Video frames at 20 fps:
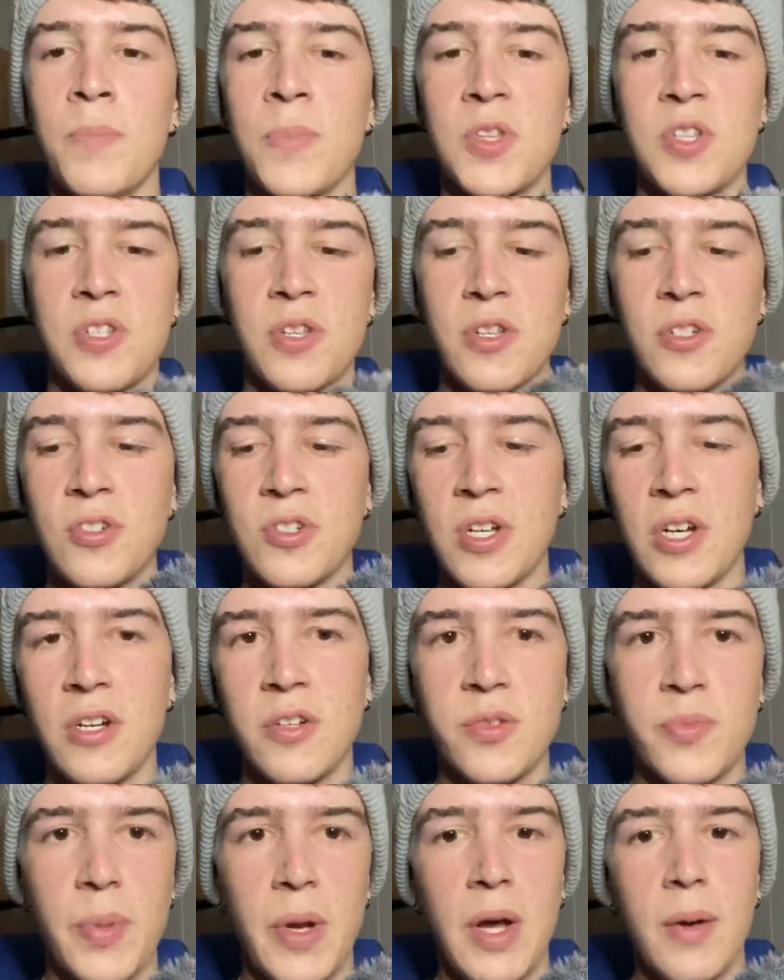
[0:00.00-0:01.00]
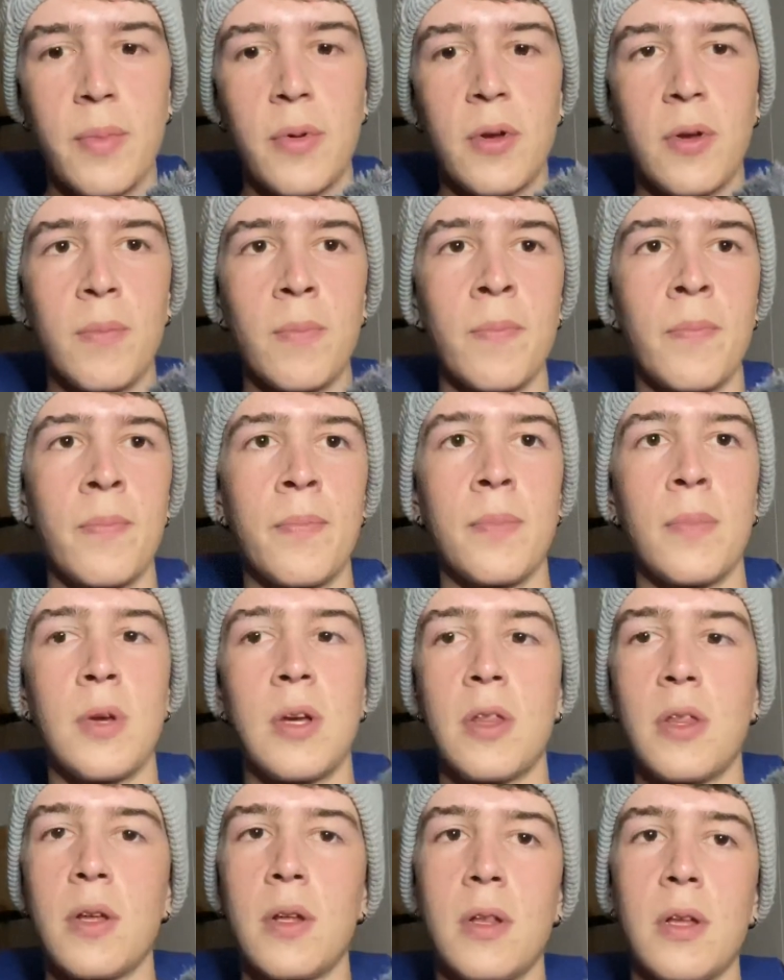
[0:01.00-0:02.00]
So let your tires pop up
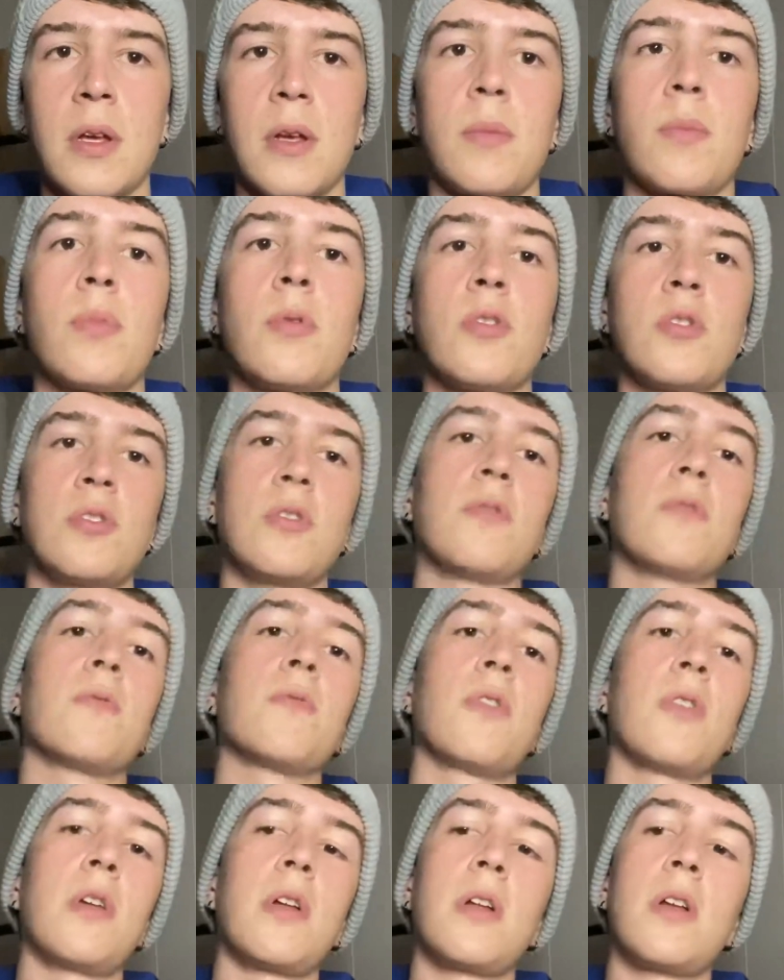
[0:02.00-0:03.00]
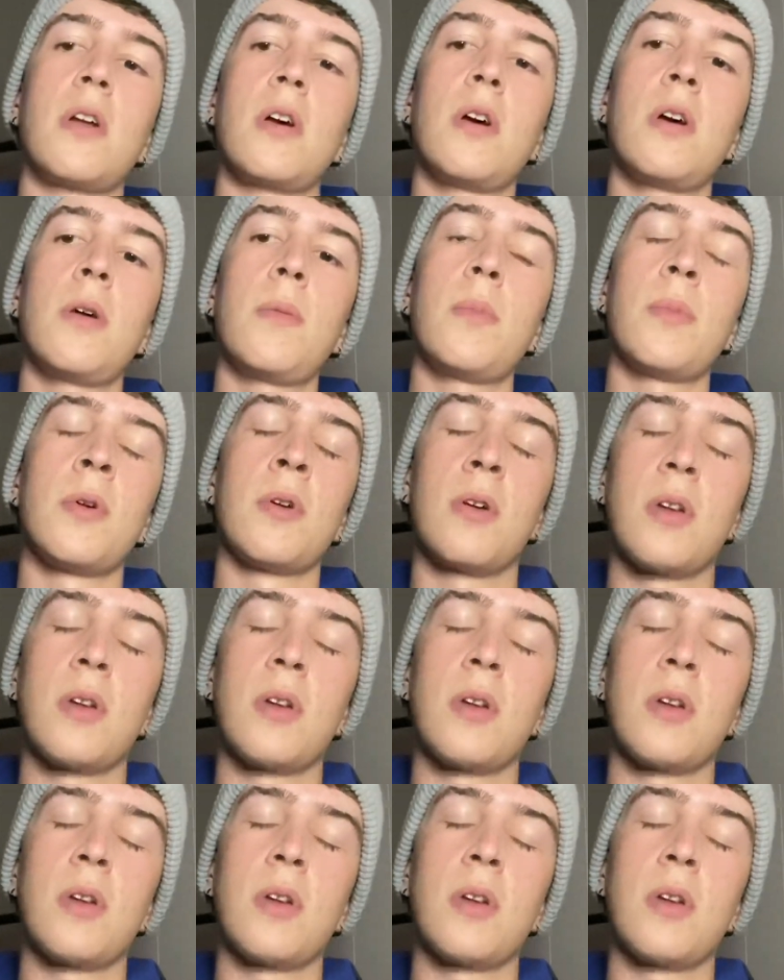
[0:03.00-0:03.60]
and then like push your front end up